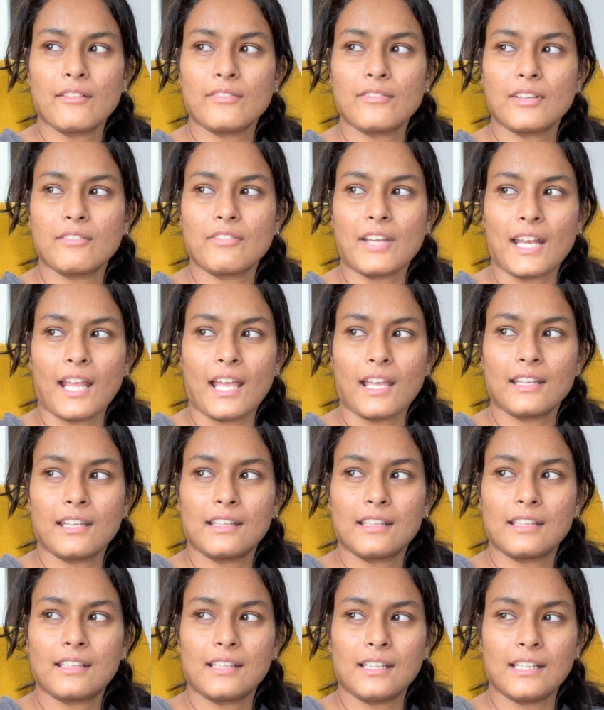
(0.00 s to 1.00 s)
when I
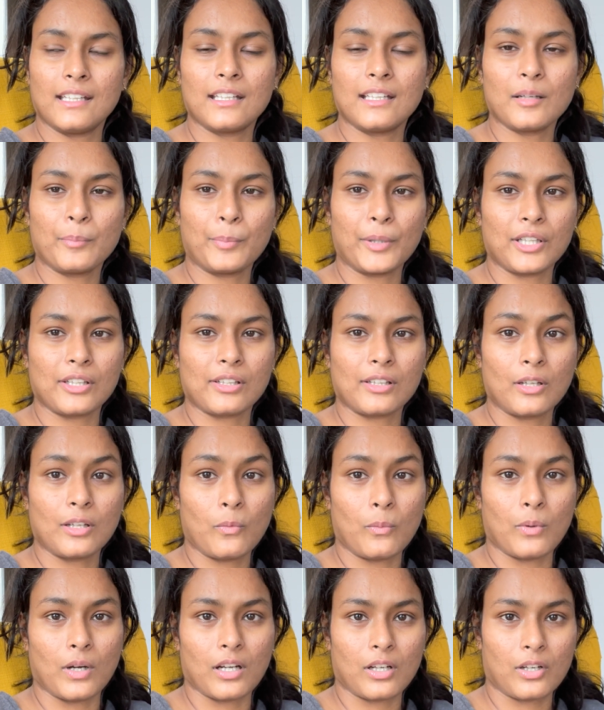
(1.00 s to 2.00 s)
read a particular
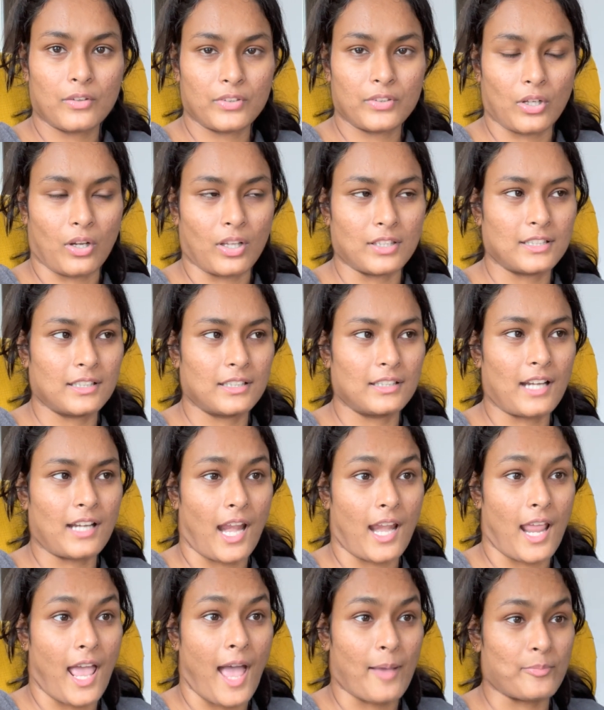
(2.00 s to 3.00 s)
work of an author
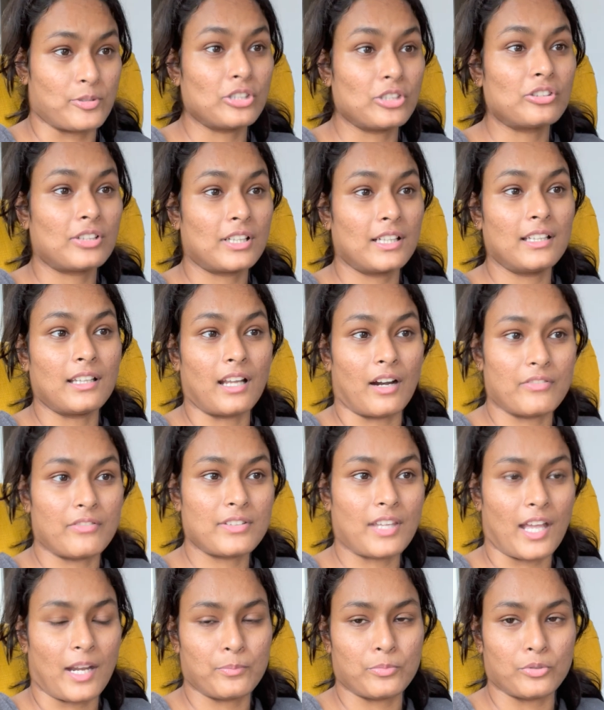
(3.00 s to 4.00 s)
and I absolutely love
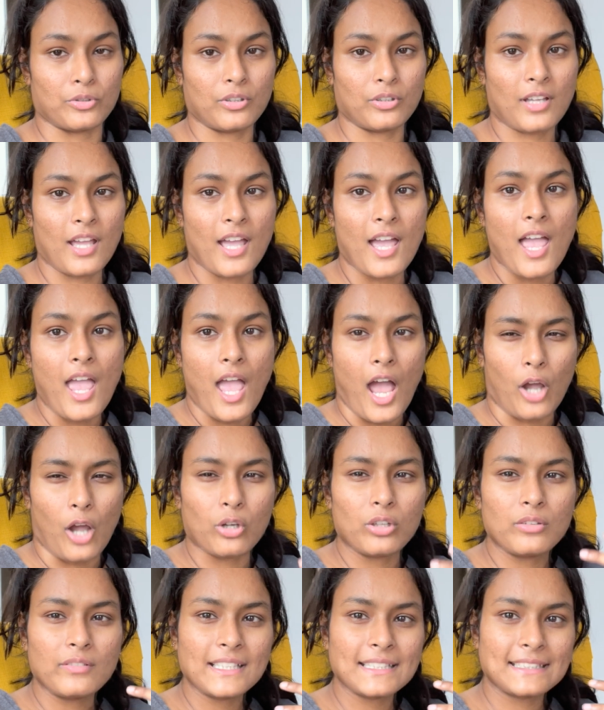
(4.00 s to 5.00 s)
that book, I
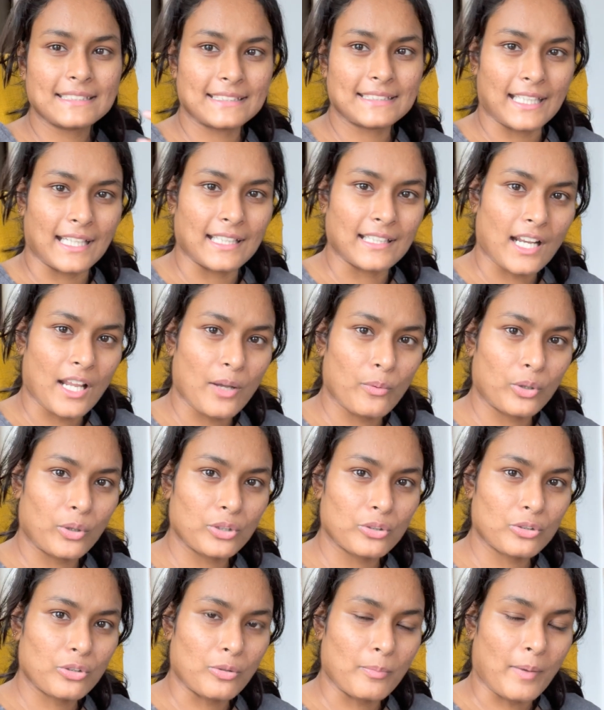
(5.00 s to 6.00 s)
always say that I want
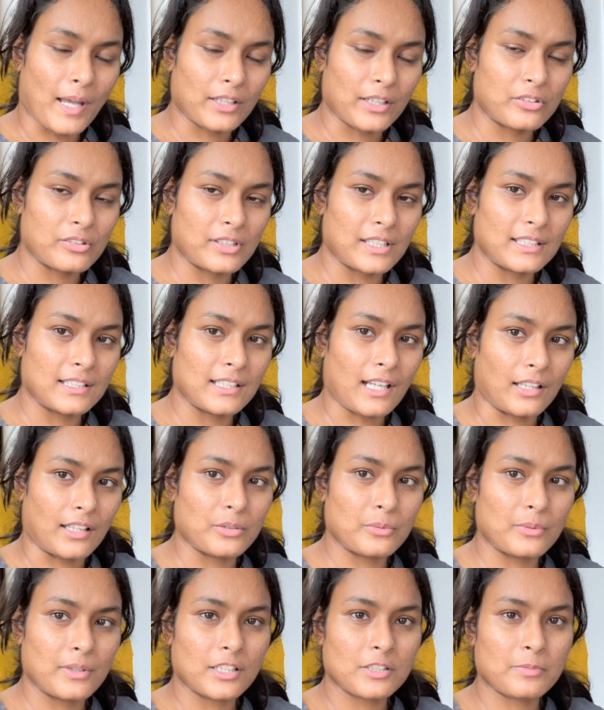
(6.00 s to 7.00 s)
to go back to read the other
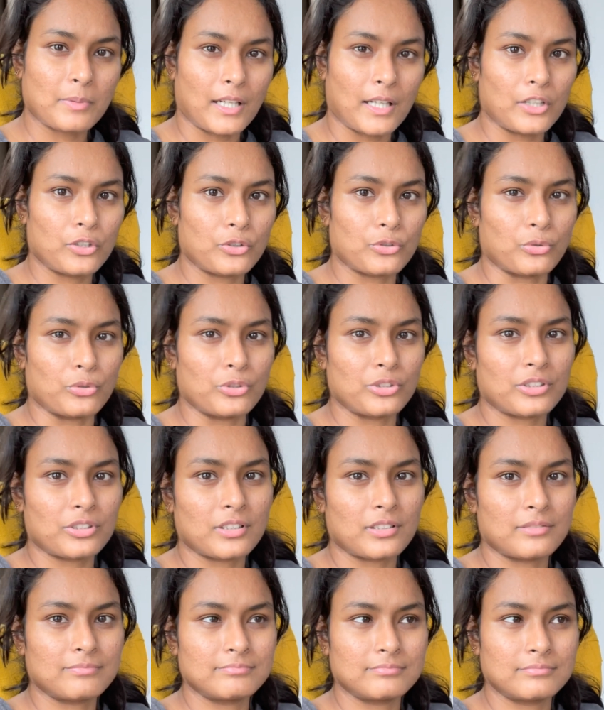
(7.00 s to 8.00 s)
works, but I don't
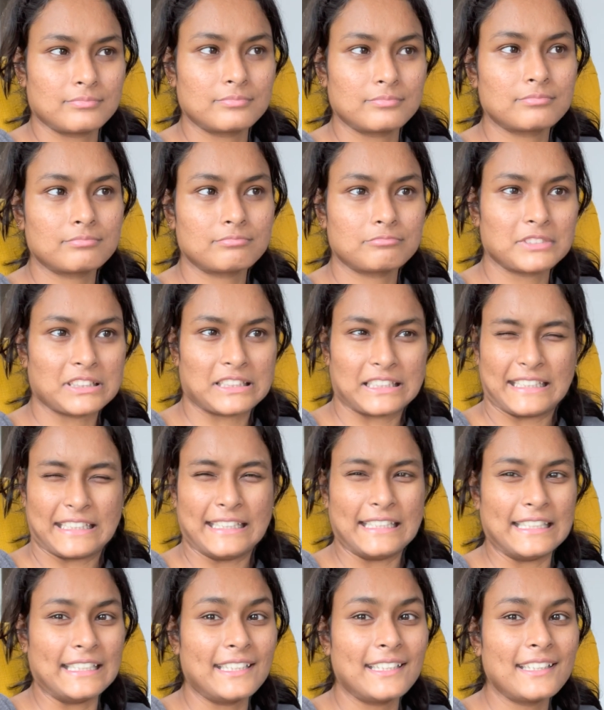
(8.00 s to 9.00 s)

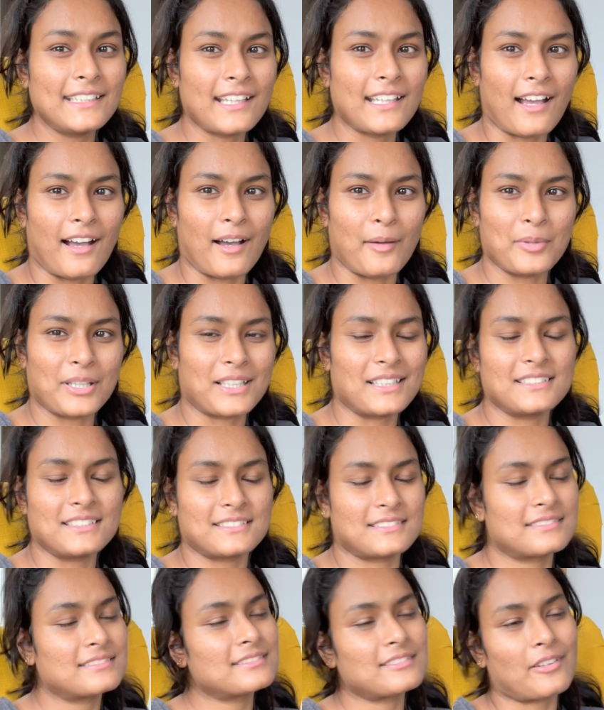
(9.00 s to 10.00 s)
really because
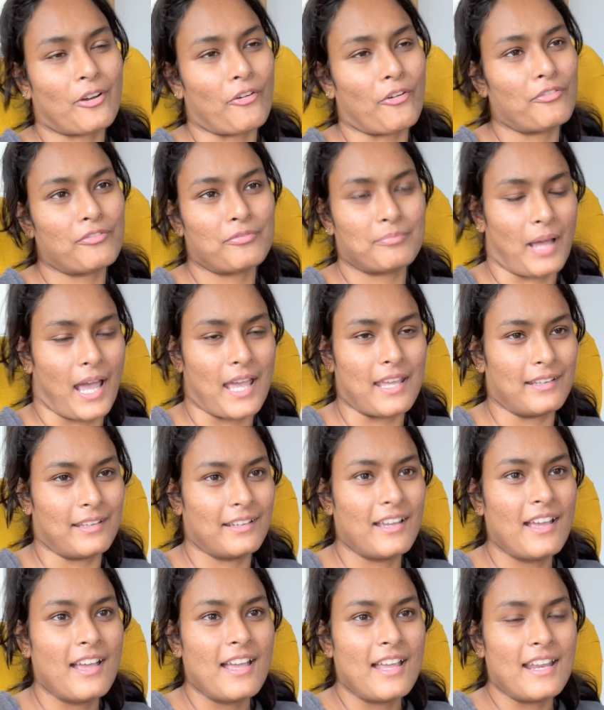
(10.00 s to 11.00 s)
of my
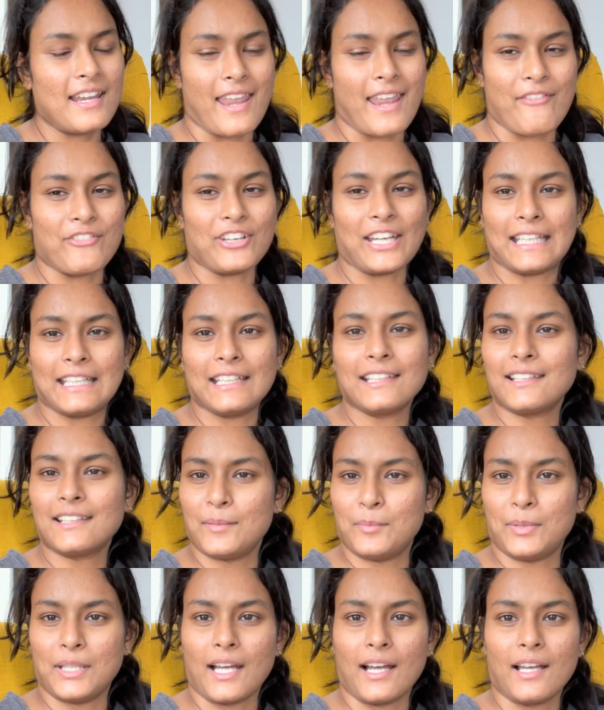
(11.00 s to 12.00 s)
never-ending
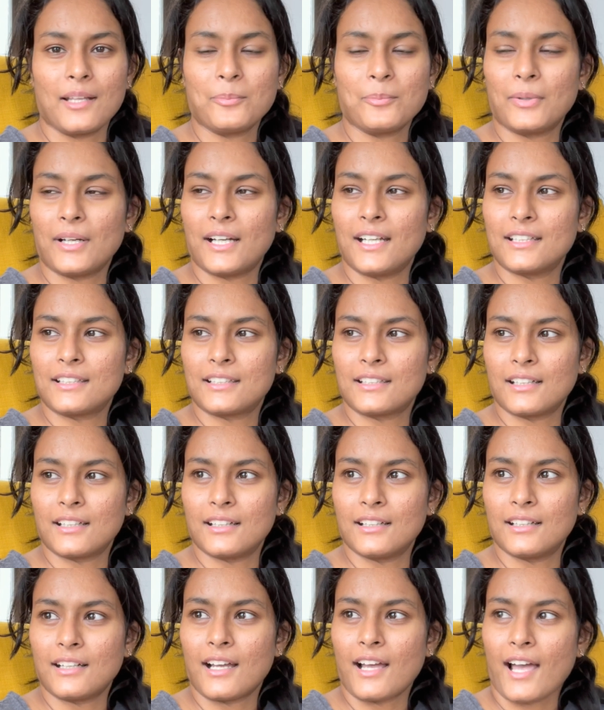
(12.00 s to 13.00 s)
TBR. But
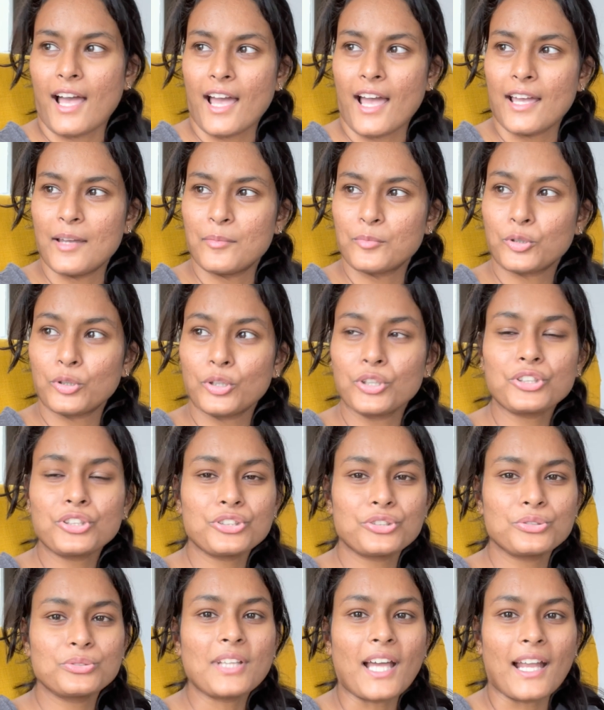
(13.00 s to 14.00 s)
I am going to
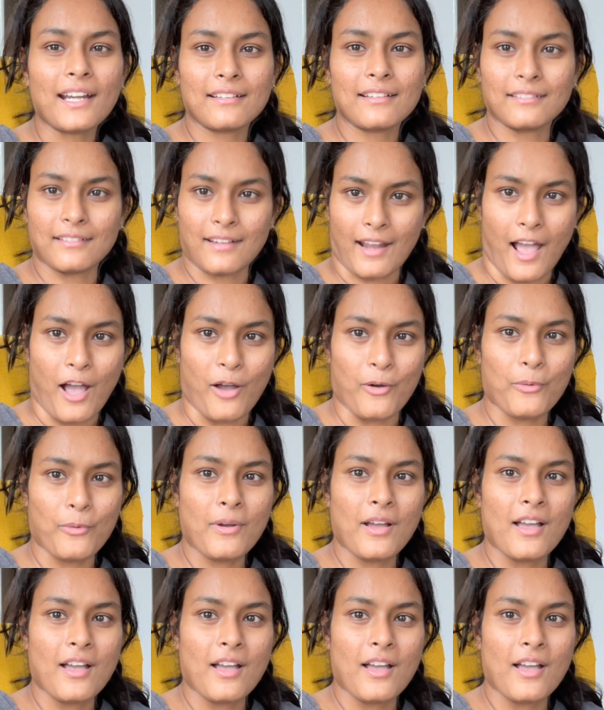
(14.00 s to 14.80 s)
do that now.